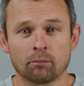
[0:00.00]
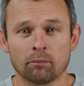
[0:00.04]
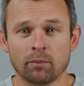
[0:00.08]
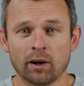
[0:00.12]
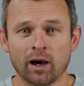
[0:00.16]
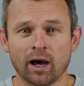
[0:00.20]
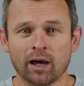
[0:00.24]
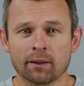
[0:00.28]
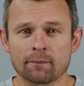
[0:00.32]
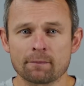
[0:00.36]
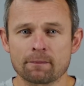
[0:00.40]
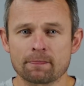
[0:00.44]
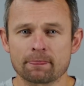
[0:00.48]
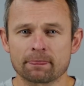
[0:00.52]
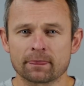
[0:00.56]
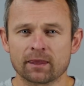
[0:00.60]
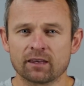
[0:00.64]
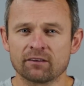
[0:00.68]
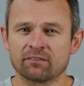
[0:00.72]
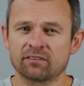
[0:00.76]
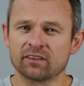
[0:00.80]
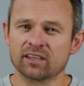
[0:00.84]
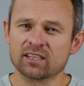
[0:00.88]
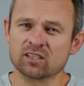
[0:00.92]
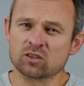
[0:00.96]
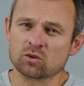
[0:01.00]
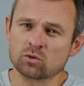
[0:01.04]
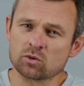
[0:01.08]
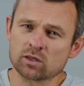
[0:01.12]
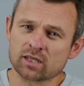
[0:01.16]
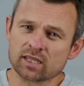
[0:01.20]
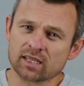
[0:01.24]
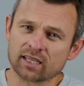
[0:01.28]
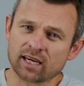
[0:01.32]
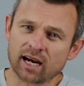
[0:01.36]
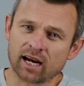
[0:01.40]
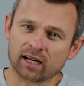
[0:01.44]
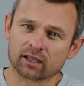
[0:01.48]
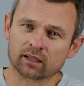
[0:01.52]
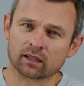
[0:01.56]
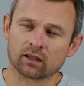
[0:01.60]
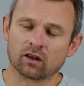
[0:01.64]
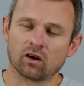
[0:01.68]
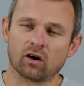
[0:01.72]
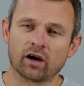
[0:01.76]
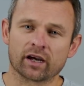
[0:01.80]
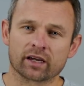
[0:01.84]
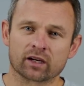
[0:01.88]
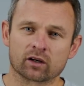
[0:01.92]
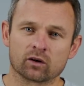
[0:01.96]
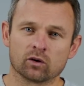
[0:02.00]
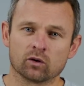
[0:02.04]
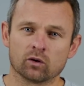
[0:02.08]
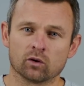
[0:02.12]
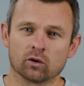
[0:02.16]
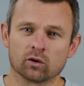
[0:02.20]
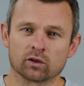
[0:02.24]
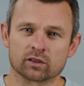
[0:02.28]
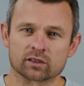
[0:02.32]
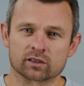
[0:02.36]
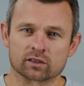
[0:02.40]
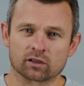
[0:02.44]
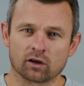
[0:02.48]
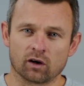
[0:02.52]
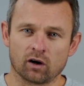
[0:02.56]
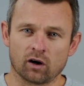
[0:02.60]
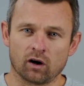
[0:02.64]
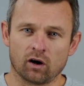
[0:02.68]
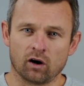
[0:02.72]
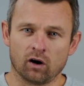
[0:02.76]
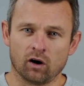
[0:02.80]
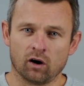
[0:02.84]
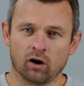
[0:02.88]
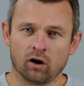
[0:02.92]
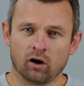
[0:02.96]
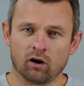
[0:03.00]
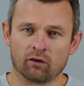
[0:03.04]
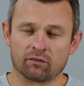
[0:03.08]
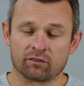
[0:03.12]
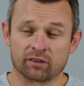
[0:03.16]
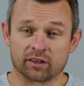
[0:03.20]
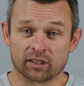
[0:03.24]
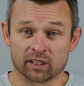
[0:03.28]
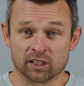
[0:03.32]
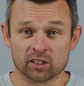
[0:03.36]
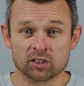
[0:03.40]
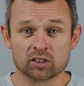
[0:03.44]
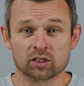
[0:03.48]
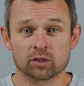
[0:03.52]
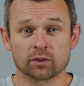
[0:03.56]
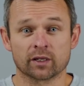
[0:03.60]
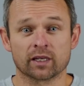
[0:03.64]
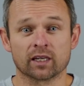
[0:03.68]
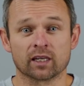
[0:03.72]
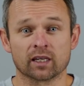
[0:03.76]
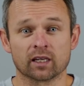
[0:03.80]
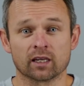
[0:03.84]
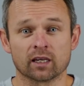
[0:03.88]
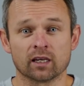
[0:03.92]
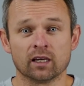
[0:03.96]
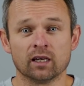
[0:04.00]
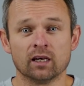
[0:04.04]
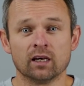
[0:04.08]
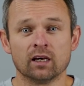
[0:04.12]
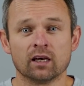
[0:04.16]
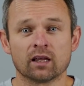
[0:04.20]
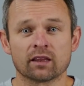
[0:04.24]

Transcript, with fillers: But if this was the underlying cause of the issue here,